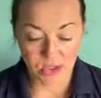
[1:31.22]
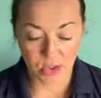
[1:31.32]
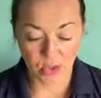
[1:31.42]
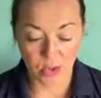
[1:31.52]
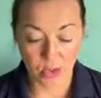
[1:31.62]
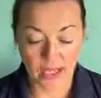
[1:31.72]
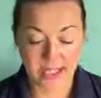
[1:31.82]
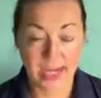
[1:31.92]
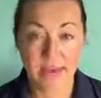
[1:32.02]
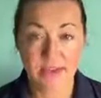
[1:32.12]
So
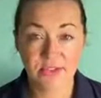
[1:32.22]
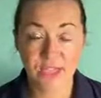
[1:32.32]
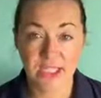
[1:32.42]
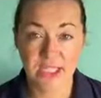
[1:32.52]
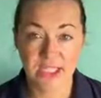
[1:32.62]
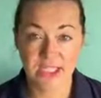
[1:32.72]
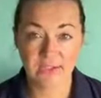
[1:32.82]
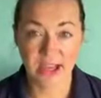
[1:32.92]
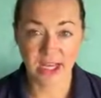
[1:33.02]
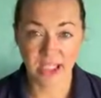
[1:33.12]
in terms of cleaning and
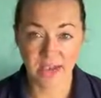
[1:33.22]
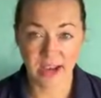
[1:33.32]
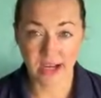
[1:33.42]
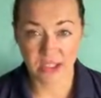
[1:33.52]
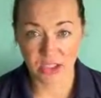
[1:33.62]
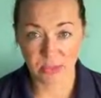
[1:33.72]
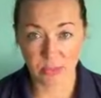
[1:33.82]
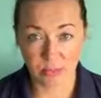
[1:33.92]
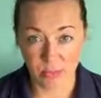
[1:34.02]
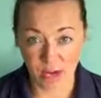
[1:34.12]

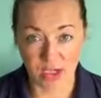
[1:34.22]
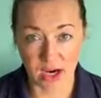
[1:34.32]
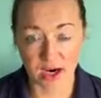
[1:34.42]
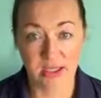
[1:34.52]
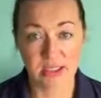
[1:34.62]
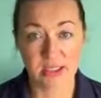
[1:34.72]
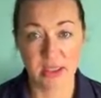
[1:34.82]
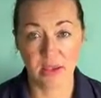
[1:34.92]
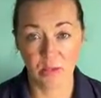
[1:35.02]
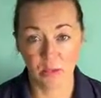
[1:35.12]
disinfection products
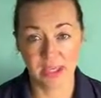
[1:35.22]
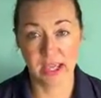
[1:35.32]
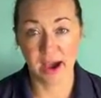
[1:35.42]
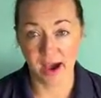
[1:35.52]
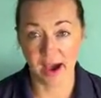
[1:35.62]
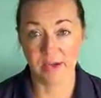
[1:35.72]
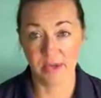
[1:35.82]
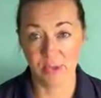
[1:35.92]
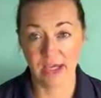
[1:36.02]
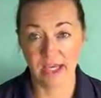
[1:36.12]
that we
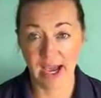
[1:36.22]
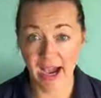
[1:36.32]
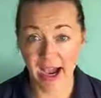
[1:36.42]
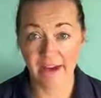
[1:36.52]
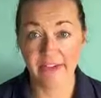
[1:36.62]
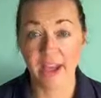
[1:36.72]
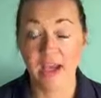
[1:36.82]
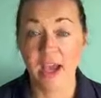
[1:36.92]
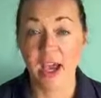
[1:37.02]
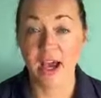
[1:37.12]
have
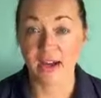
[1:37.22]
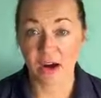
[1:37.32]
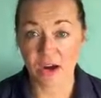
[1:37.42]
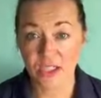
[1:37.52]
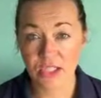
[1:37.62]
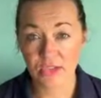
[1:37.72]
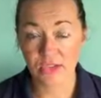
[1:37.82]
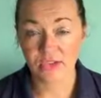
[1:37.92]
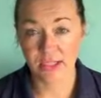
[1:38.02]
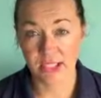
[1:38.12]
an arsenal
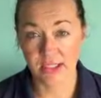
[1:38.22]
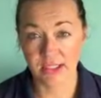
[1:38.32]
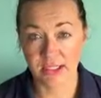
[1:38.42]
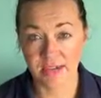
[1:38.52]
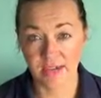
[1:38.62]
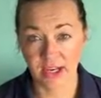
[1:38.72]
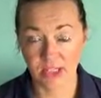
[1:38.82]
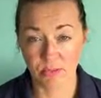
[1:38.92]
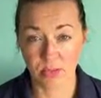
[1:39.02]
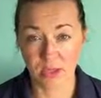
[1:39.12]
of cleaning and
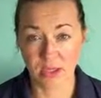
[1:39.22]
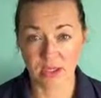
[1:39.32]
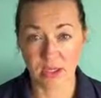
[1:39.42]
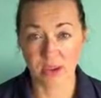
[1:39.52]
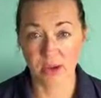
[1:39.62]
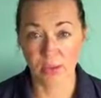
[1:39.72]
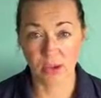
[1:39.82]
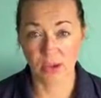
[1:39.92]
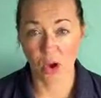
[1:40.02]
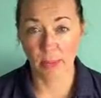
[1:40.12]
disinfection products that
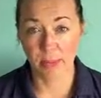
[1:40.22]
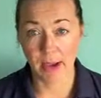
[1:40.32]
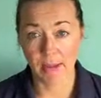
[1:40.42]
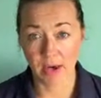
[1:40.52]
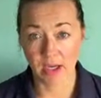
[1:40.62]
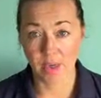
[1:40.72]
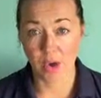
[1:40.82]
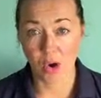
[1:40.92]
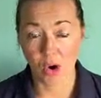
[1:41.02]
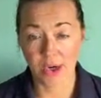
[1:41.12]
will combat
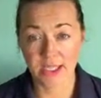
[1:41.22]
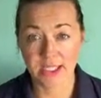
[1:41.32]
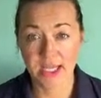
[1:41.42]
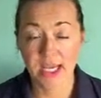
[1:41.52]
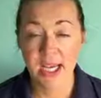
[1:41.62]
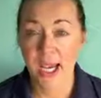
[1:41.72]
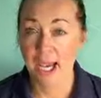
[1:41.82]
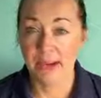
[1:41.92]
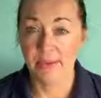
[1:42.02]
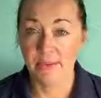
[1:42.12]
monkeypox.
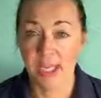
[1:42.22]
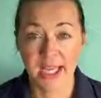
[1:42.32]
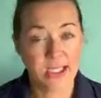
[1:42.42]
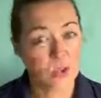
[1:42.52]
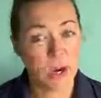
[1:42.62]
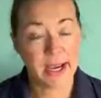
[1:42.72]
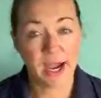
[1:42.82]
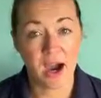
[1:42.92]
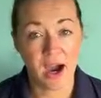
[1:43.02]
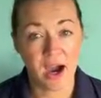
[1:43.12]
It's
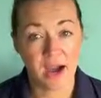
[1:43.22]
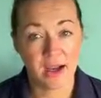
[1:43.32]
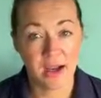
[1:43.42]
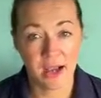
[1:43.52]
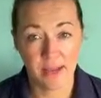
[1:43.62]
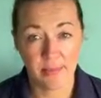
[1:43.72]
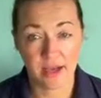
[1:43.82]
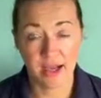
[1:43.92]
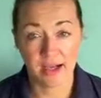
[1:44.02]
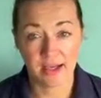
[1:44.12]
quite
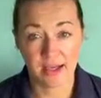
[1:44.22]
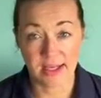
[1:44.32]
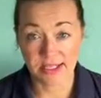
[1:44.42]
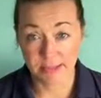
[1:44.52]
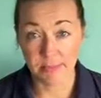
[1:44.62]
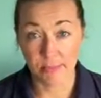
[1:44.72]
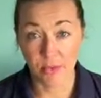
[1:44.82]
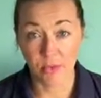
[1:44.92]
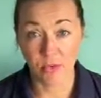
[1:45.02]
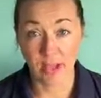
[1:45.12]
a
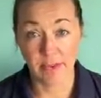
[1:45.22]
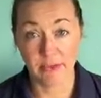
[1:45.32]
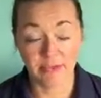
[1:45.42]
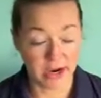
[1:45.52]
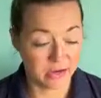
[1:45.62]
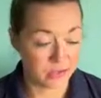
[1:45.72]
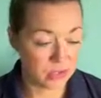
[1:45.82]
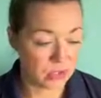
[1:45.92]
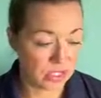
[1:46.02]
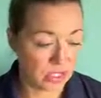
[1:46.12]
simple viral
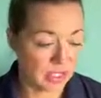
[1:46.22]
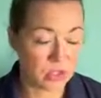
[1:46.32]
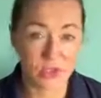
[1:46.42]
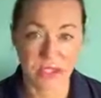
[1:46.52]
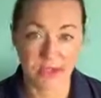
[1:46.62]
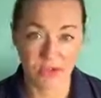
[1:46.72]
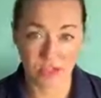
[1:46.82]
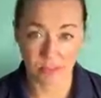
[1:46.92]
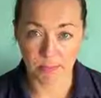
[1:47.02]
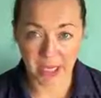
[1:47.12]
strain. So to give you
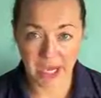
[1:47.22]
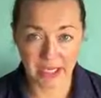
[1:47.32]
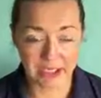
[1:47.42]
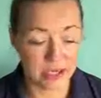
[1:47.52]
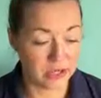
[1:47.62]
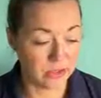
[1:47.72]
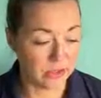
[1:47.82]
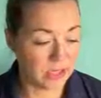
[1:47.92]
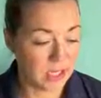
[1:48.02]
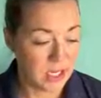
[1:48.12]
some
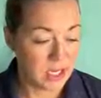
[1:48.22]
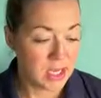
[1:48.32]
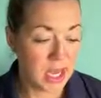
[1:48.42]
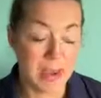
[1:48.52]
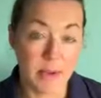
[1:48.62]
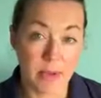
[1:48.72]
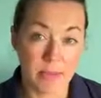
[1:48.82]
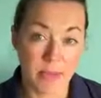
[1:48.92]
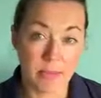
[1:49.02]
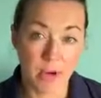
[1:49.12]
background,
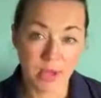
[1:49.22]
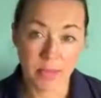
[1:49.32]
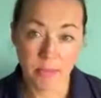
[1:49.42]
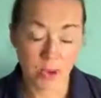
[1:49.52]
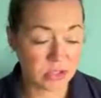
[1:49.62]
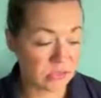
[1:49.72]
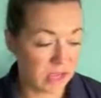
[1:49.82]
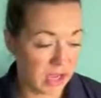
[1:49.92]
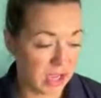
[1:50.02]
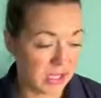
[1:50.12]
the monkeypox
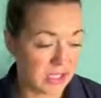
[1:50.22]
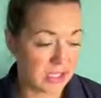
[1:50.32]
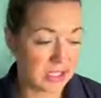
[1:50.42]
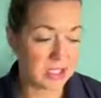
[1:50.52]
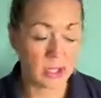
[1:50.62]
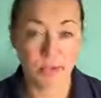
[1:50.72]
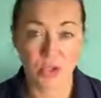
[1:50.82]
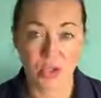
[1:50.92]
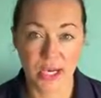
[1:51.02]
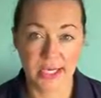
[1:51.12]
virus is a
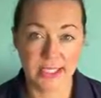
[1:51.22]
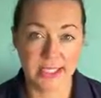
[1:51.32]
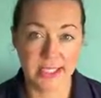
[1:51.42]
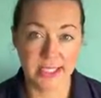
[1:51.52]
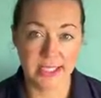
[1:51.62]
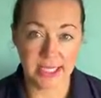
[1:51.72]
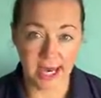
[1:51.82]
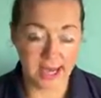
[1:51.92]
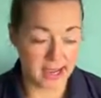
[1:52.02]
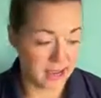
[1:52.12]
double-stranded
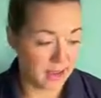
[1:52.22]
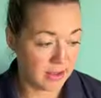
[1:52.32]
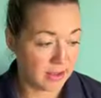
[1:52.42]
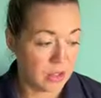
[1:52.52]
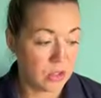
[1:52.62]
DNA